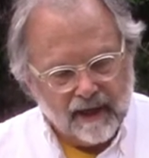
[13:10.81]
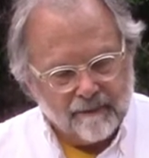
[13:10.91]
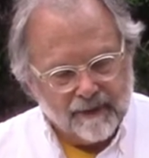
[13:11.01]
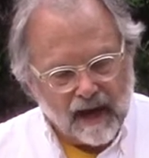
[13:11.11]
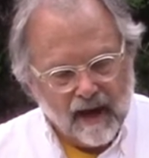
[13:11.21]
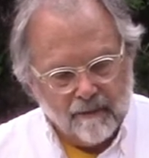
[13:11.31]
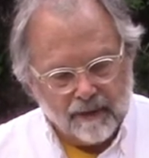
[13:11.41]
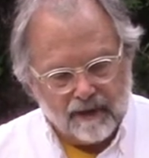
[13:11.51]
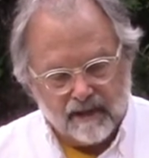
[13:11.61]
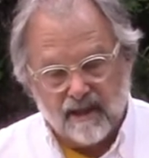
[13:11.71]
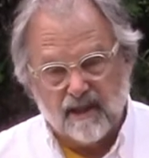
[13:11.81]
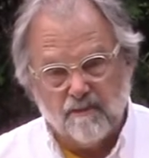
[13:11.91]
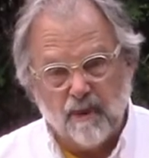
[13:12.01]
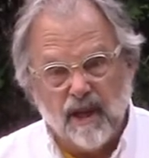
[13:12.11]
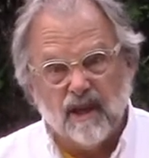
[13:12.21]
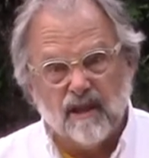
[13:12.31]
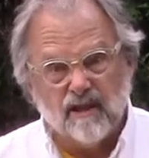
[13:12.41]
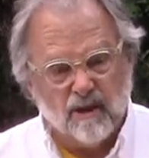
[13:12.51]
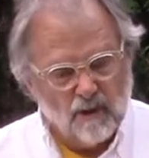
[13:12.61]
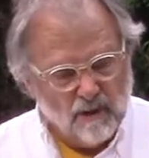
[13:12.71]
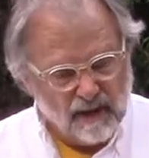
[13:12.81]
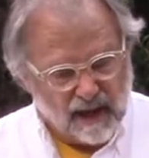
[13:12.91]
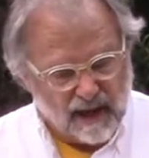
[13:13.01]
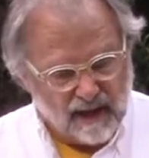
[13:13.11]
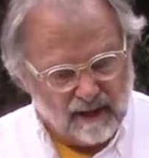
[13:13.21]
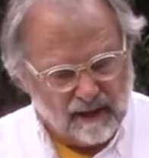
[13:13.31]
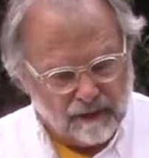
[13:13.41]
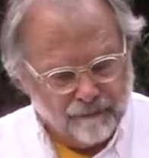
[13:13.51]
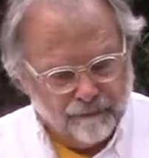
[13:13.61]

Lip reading: up diamonds as big as goose eggs.